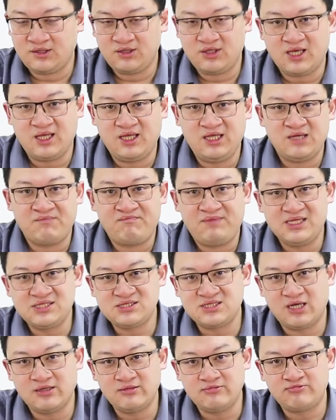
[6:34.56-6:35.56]
you can hear B
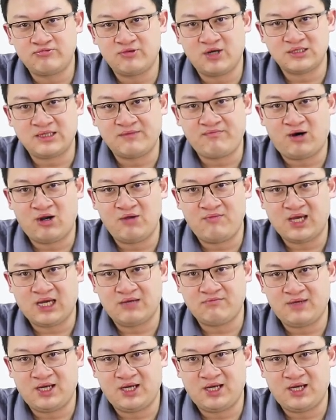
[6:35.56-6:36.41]
sound from the power backup